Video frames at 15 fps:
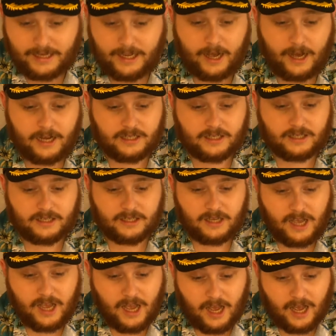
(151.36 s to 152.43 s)
he asks,
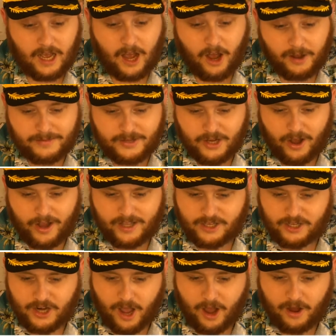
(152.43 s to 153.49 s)
I'm dying
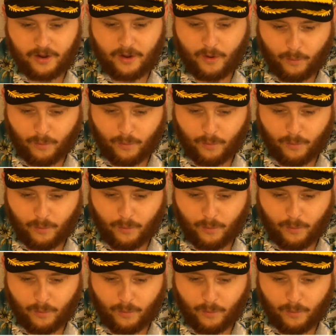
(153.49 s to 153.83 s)
to know,